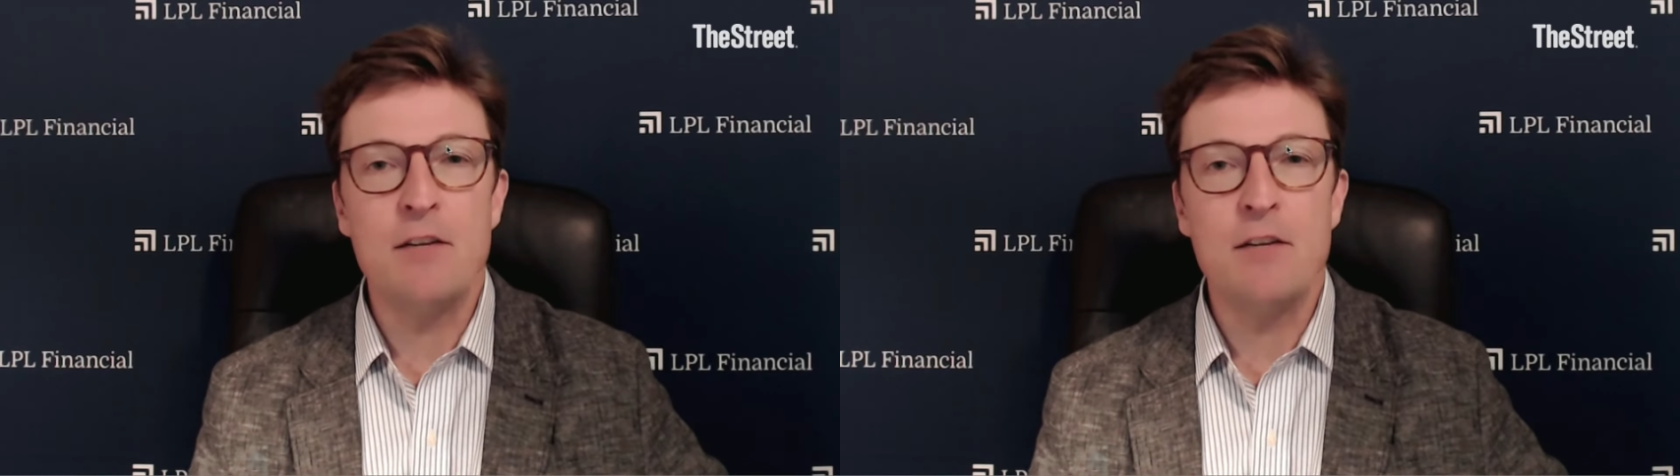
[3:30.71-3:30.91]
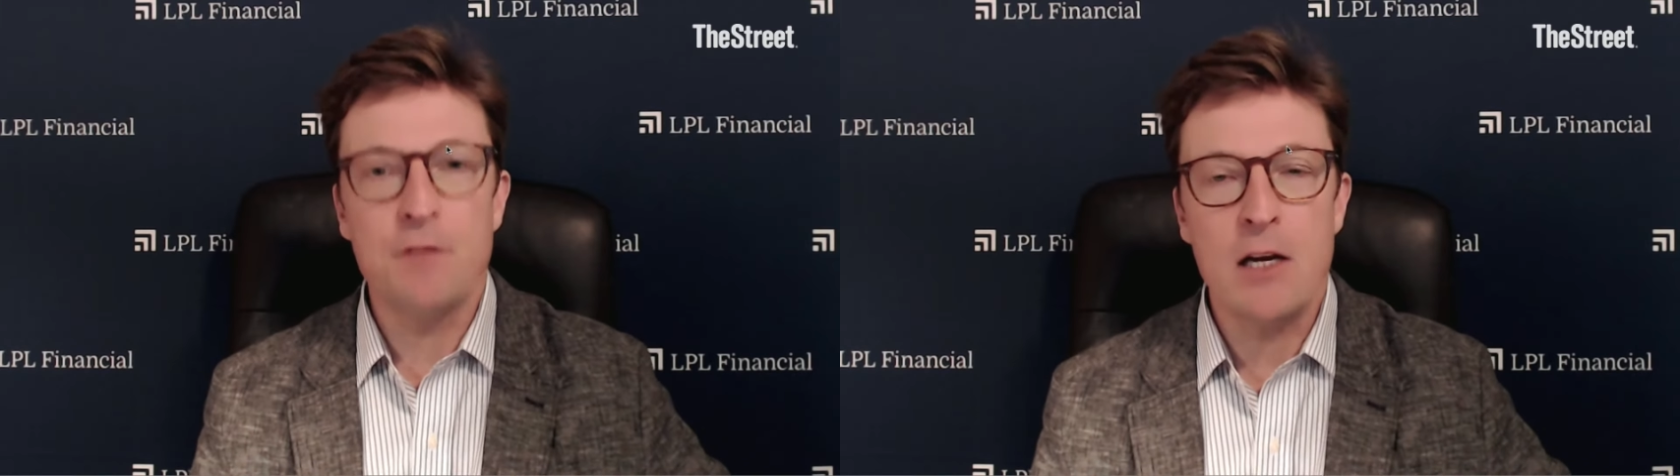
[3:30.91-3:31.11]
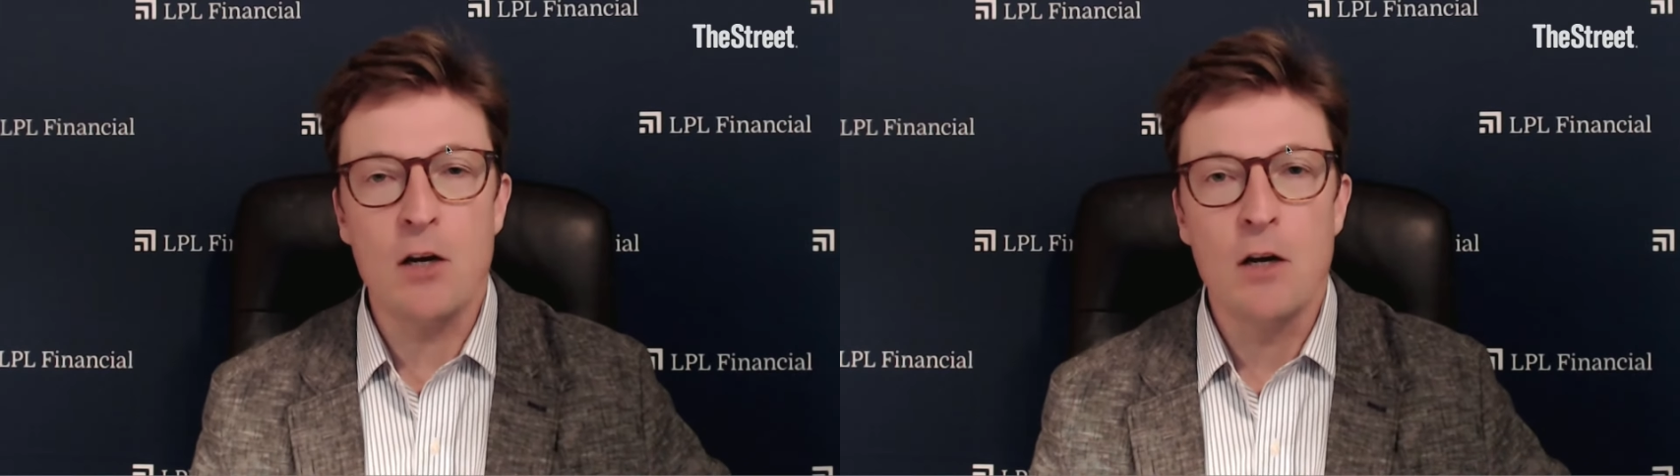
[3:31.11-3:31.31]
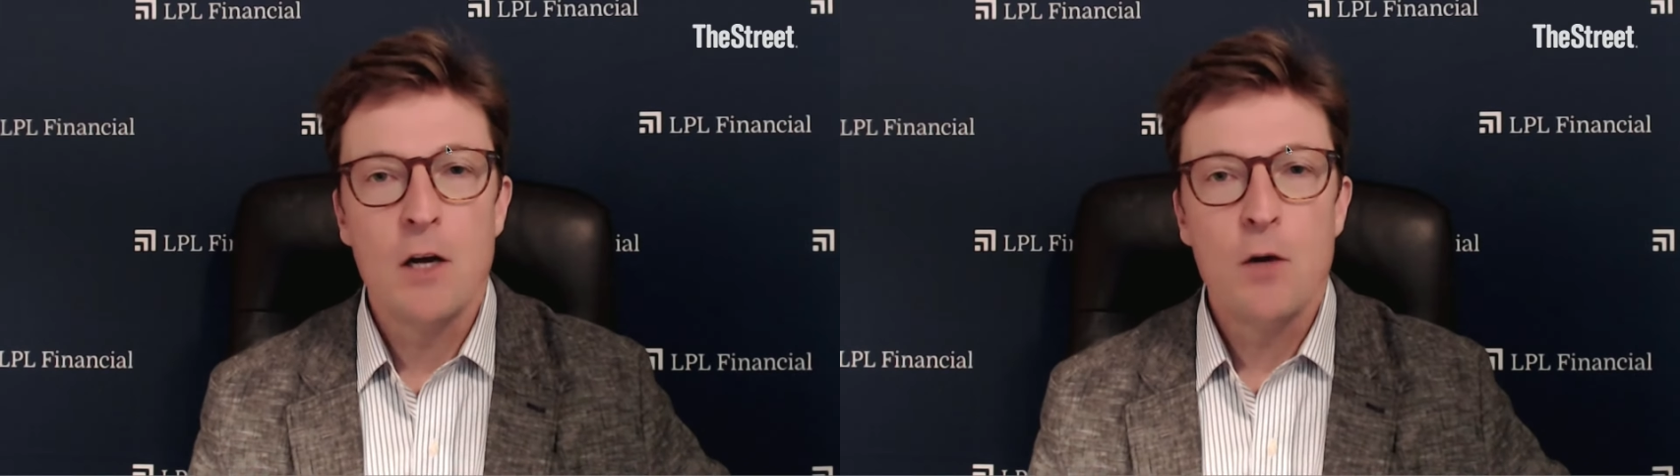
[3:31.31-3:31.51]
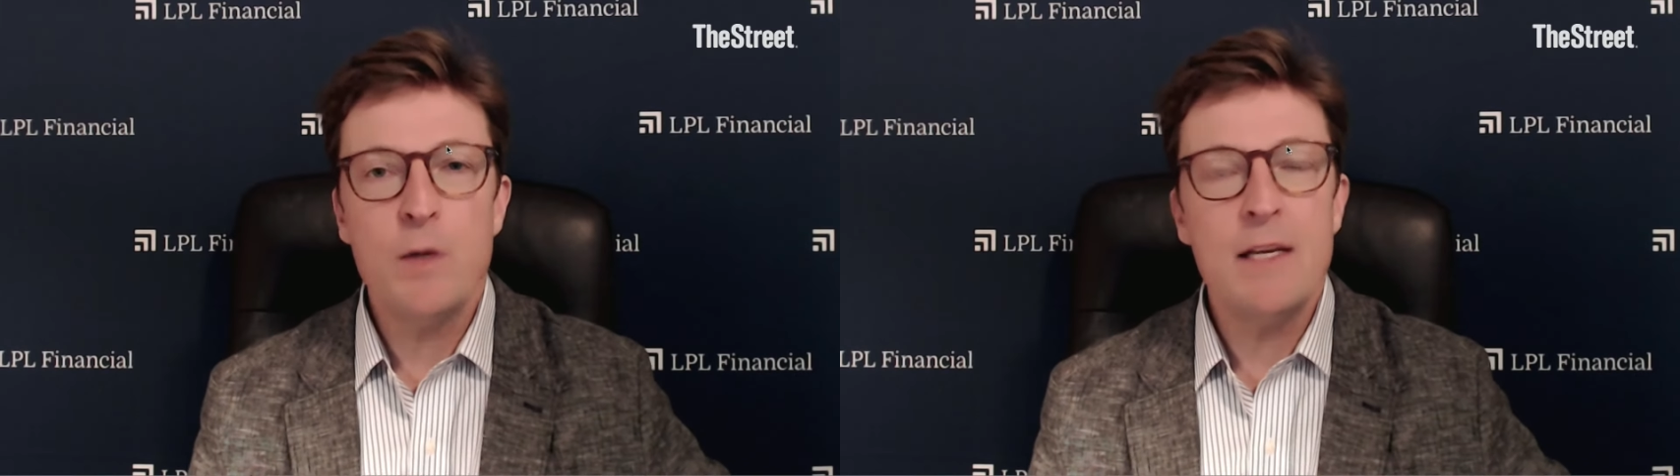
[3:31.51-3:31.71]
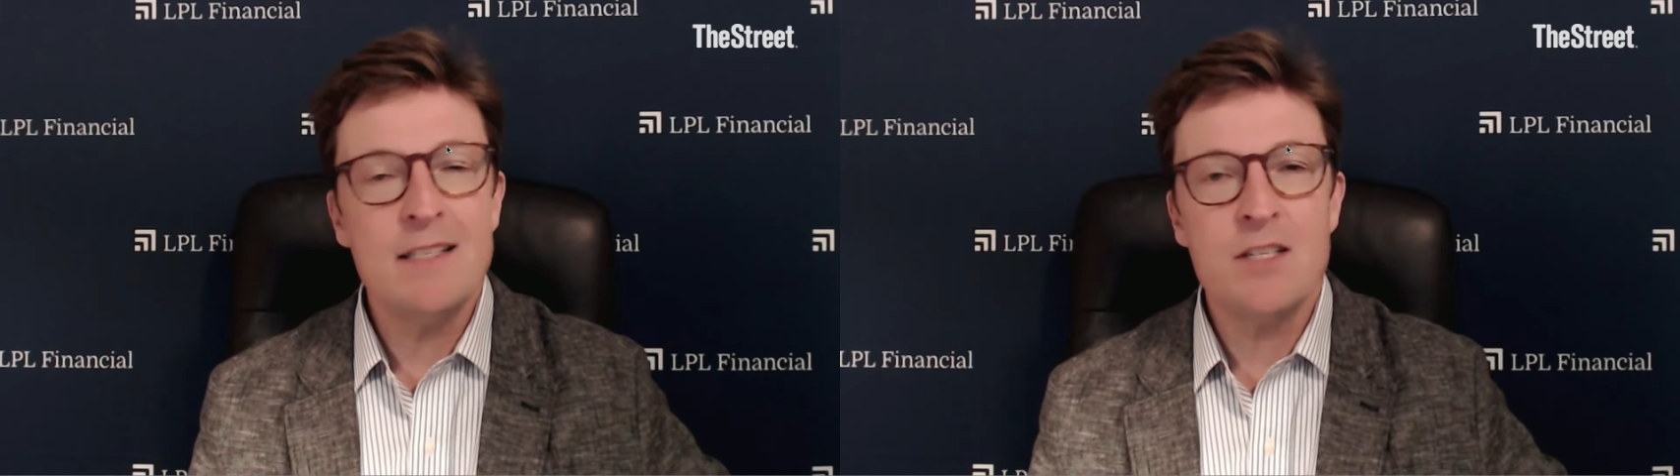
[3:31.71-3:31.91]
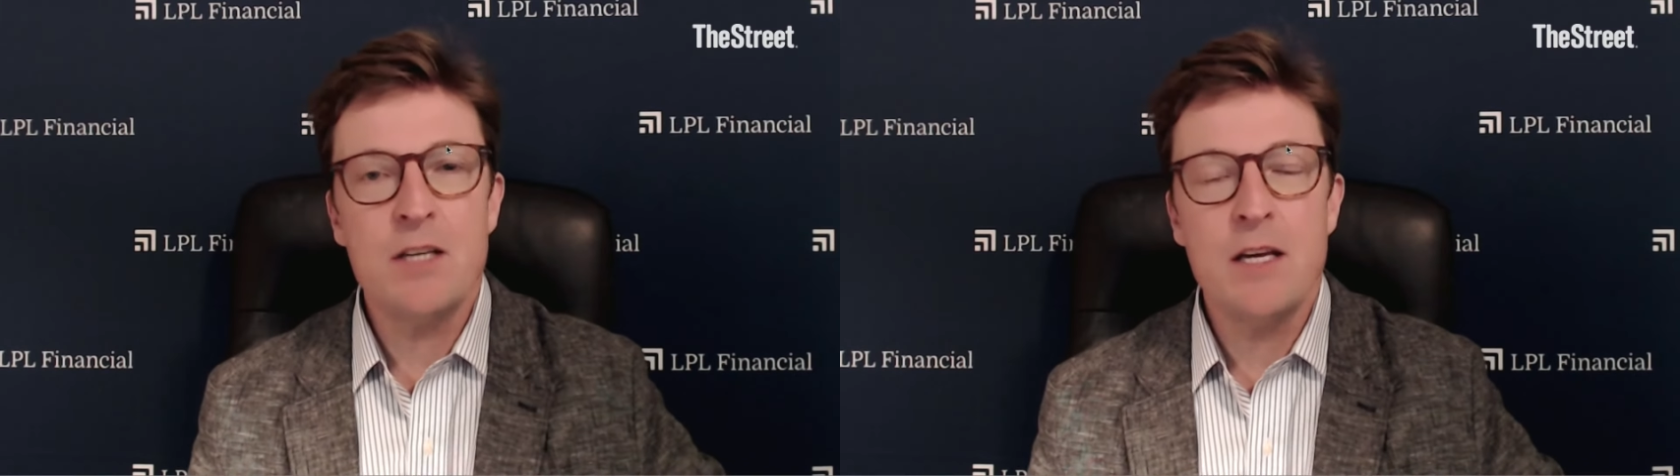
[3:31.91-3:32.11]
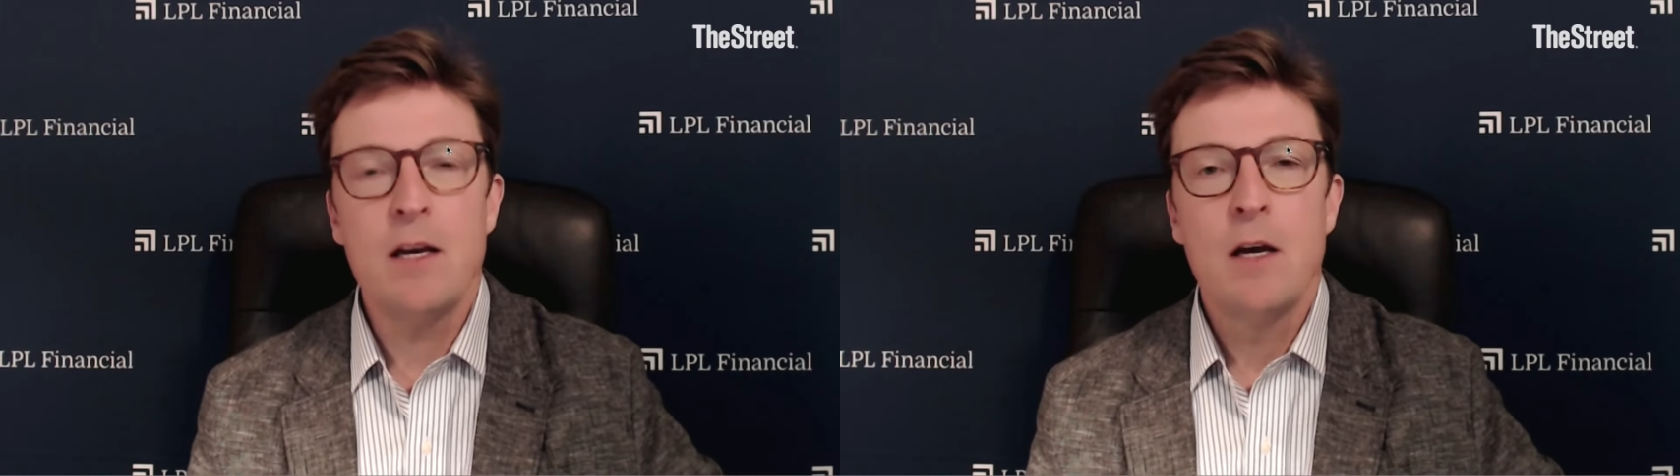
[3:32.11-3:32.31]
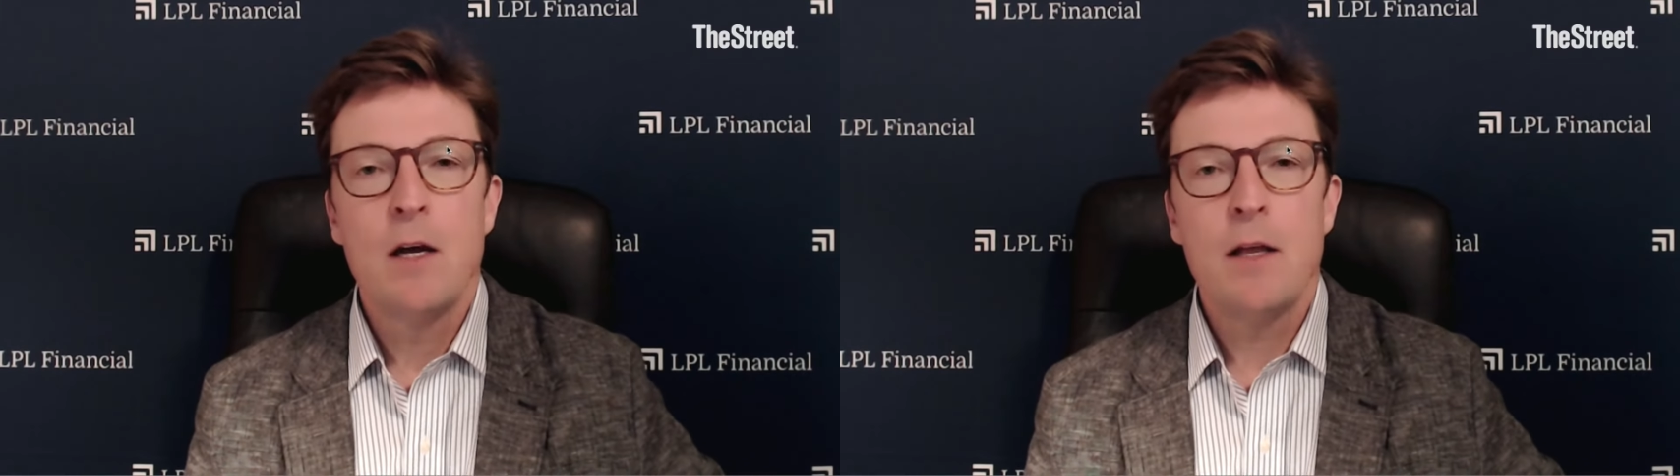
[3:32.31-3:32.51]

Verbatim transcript: deflator, we did see